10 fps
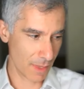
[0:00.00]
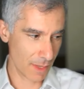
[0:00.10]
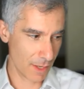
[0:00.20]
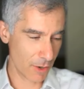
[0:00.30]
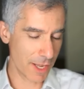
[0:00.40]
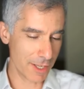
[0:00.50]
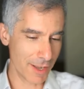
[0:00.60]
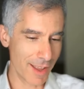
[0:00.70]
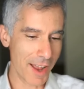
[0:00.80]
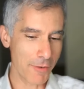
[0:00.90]
you know, it's,
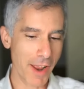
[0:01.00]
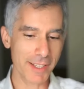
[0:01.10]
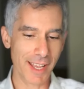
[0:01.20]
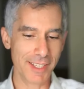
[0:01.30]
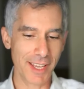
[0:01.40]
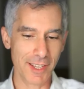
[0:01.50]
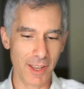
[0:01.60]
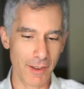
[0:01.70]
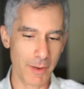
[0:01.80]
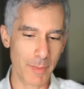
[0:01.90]
Ayn Rand's essays
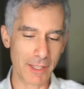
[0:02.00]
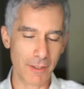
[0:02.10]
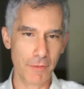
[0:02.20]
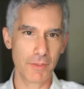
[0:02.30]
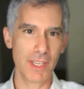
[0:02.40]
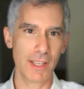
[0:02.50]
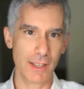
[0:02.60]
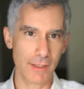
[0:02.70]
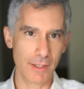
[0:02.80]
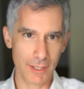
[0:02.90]
about the 50,
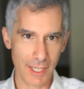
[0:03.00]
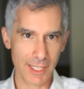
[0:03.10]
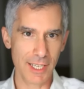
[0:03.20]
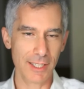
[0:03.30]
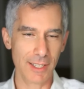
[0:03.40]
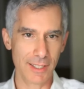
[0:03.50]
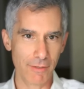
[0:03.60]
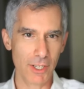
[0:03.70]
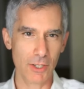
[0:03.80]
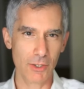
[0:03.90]
the, 60s and the
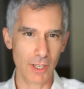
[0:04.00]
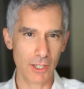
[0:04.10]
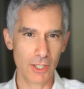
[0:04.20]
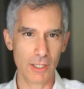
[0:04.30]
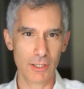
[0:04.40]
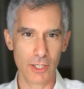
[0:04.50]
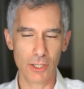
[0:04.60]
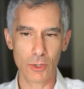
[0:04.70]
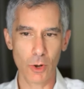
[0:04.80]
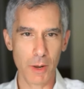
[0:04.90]
70s, and, you, and, she's
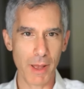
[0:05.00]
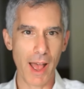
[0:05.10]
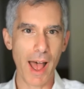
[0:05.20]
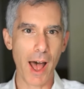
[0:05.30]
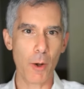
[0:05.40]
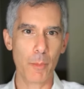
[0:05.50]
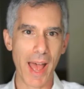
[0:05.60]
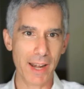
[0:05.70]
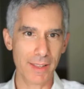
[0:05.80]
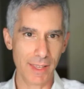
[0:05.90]
she's talking about how
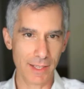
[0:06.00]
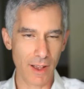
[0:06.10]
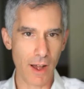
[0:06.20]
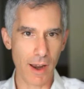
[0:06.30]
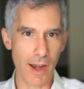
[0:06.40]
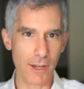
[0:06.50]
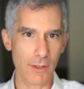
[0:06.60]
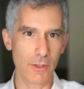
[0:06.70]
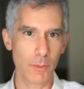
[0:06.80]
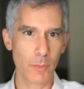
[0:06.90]
bad things are, and you
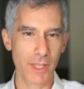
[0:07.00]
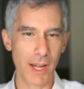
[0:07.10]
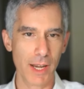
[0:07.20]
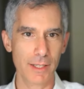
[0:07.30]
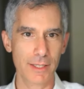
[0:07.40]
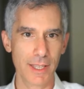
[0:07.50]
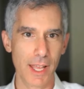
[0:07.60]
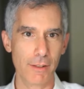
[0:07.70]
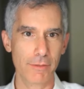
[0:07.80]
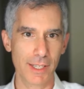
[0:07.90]
you put that in the
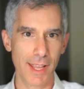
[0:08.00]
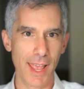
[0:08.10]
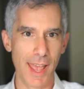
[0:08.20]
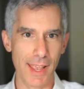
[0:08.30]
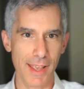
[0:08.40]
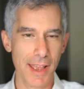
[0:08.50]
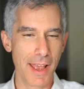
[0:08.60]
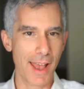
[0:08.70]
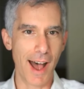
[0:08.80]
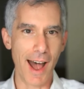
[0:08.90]
scale of today.
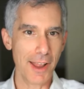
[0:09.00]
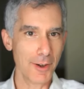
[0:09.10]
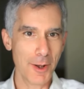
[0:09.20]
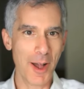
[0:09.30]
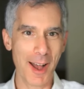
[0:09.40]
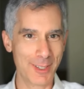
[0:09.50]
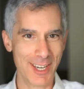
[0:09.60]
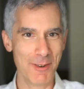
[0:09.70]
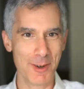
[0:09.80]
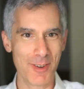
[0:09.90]
I don't know how
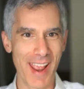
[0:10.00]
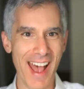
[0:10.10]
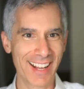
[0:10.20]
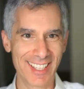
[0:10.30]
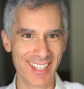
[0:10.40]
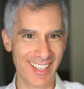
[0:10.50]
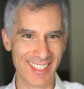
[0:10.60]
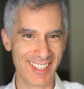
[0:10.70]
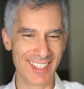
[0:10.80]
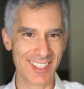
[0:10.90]
she would react to this.
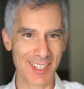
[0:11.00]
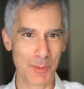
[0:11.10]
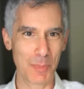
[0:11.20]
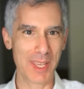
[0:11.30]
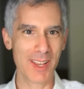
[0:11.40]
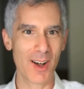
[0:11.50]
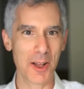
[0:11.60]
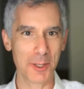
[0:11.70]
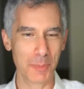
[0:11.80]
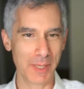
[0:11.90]
It's just it's
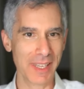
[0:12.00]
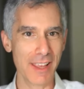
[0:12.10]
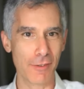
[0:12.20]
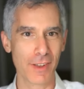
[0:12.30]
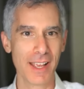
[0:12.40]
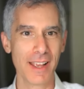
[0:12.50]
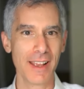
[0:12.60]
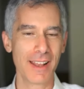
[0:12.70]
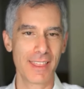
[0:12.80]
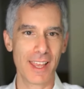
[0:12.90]
beyond belief
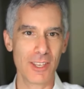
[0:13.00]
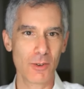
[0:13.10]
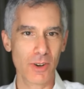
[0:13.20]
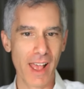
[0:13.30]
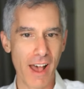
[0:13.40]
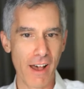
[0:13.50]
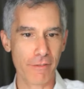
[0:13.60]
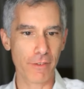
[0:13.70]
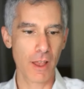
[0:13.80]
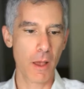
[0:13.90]
that you could
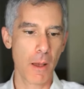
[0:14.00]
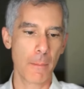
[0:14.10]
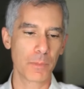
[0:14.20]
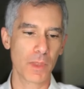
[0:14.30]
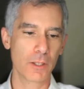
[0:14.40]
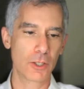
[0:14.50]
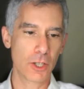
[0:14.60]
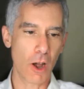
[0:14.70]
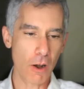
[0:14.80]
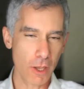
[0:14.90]
have
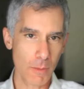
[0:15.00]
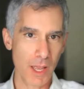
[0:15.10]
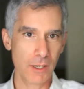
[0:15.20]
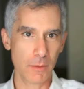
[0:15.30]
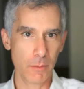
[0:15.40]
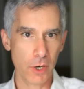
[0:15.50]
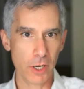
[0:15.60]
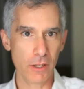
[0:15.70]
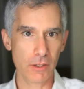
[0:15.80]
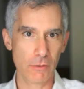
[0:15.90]
documented
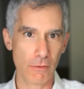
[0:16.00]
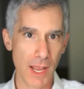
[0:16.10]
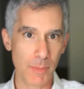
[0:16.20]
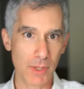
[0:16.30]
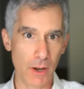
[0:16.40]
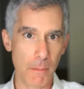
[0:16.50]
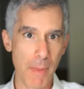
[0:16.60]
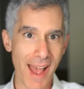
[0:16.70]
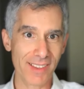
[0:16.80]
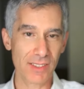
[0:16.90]
murders and rapes on a
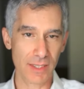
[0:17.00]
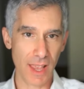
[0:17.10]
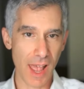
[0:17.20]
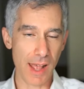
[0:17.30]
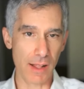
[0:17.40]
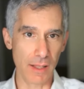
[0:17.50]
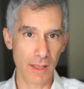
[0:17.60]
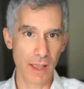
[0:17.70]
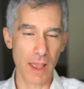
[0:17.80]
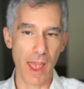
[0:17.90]
mass scale.
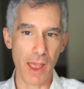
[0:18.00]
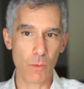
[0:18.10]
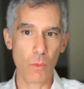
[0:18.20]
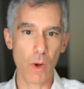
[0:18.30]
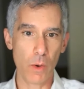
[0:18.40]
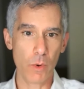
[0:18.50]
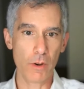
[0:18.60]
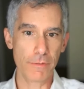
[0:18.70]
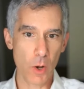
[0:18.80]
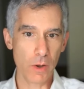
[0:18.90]
And what we're
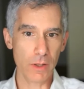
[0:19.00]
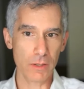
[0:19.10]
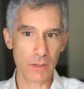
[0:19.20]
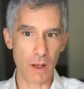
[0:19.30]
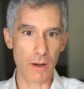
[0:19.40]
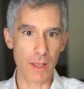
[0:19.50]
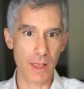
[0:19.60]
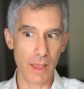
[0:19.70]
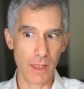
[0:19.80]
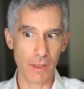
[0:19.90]
focused on
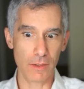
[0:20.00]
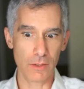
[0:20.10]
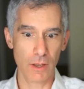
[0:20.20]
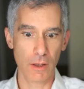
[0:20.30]
is